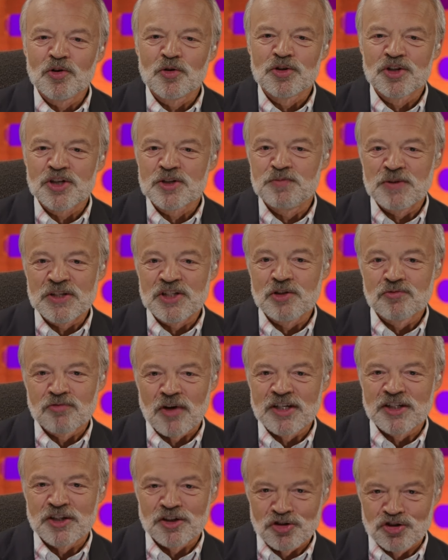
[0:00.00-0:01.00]
you're just busy
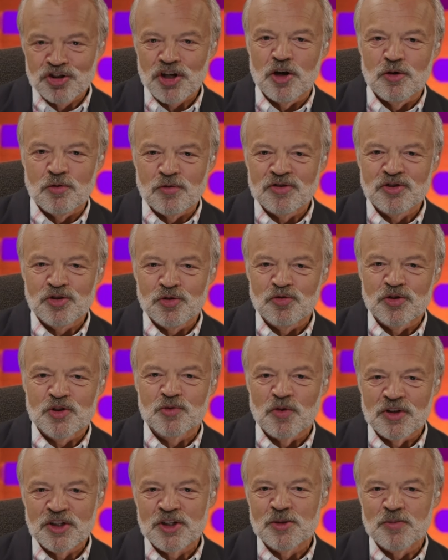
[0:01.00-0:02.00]
writing jokes. You just
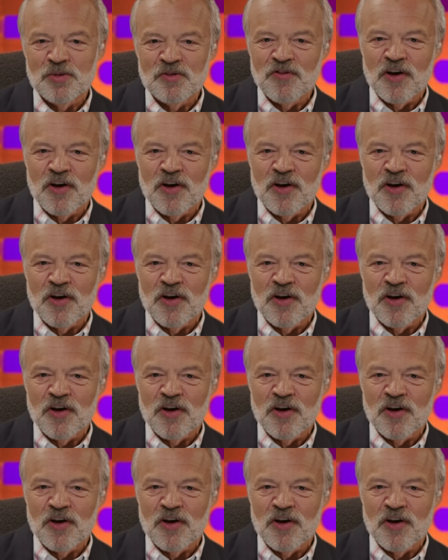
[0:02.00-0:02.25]
wanted to be